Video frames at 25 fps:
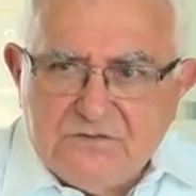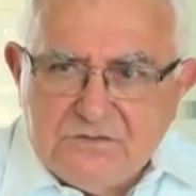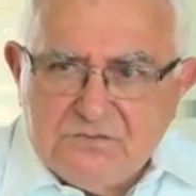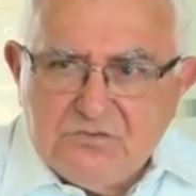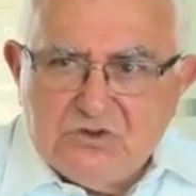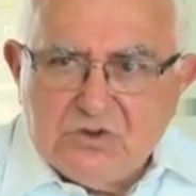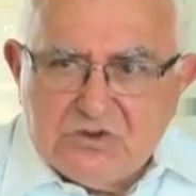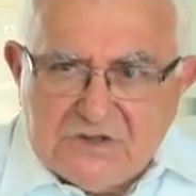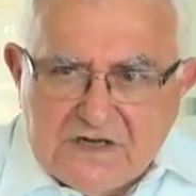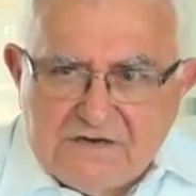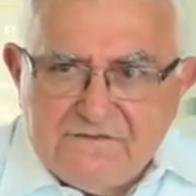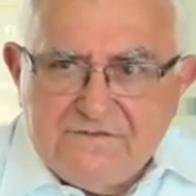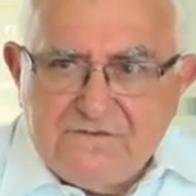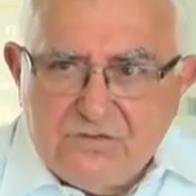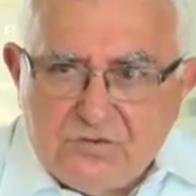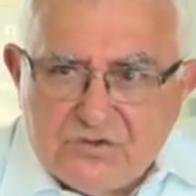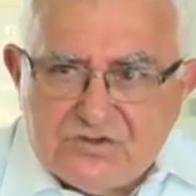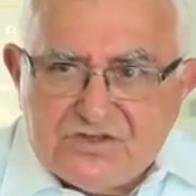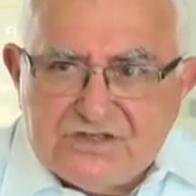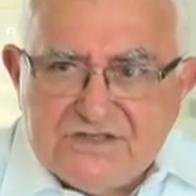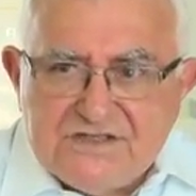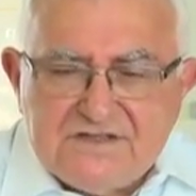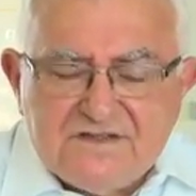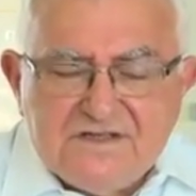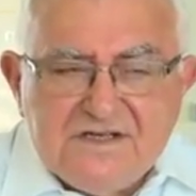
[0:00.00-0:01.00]
not
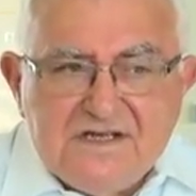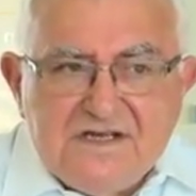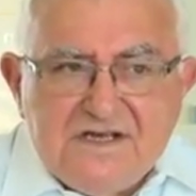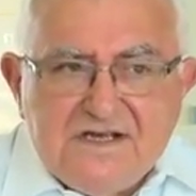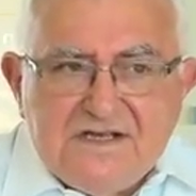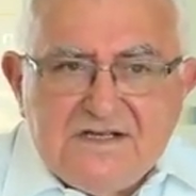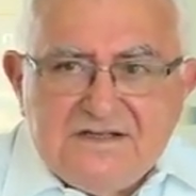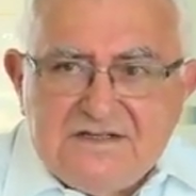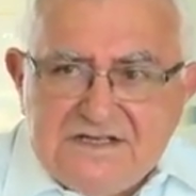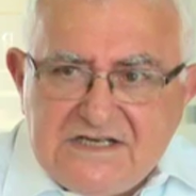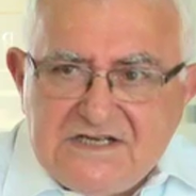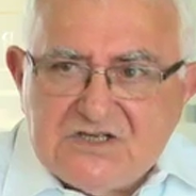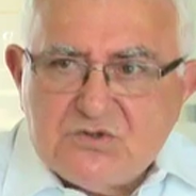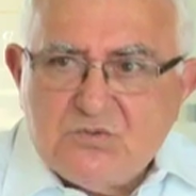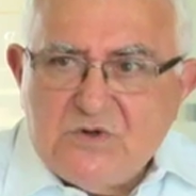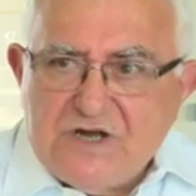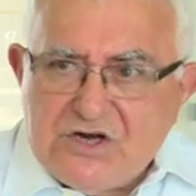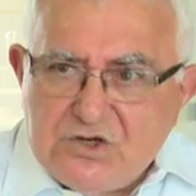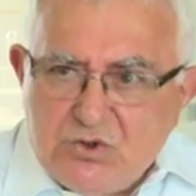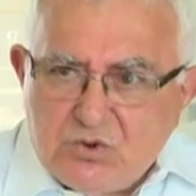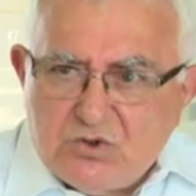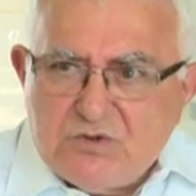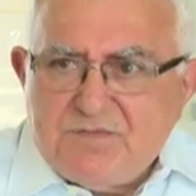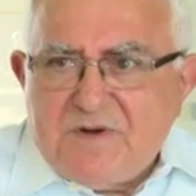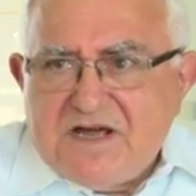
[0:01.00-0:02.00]
unfortunate. These were
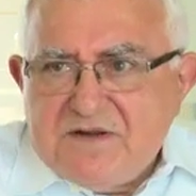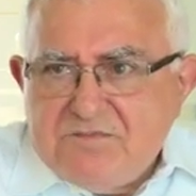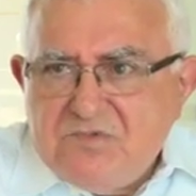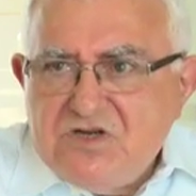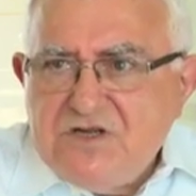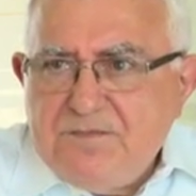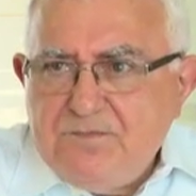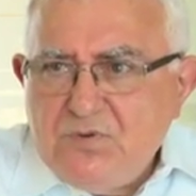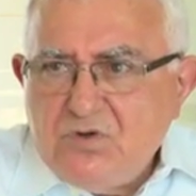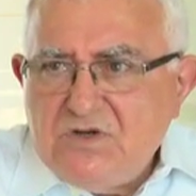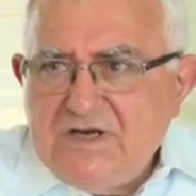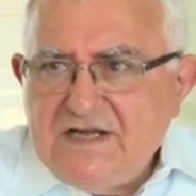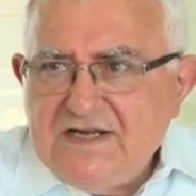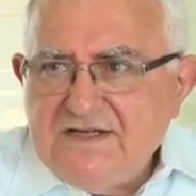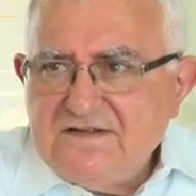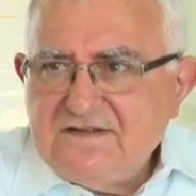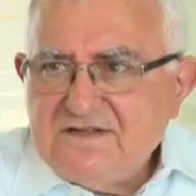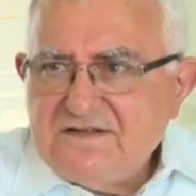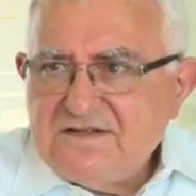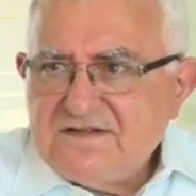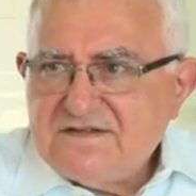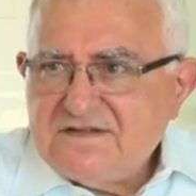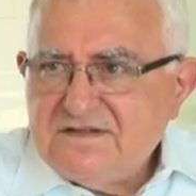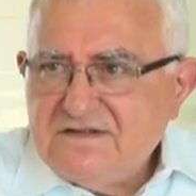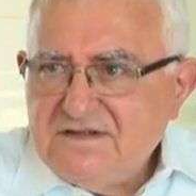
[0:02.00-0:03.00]
used by
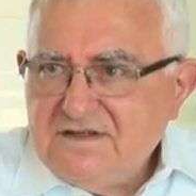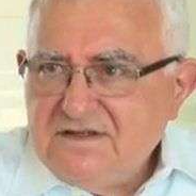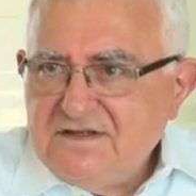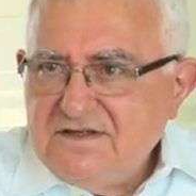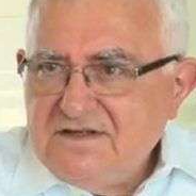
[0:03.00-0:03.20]
manipulators.